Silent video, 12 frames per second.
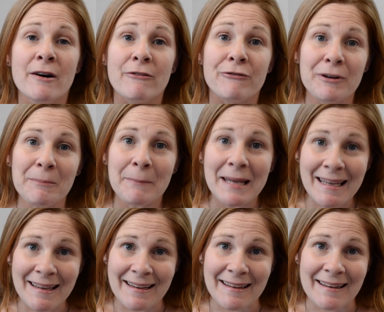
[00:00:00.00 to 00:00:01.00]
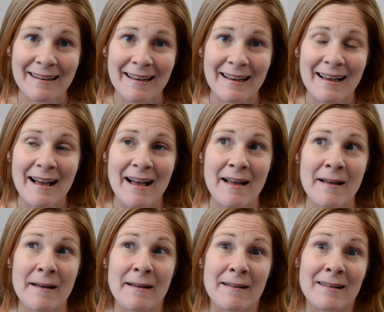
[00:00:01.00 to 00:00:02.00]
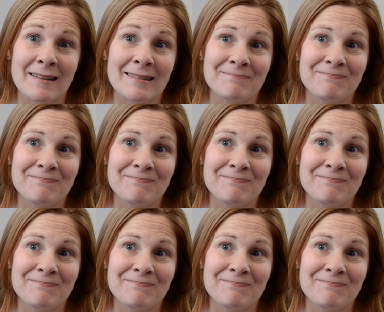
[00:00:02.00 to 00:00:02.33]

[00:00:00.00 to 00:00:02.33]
For me, my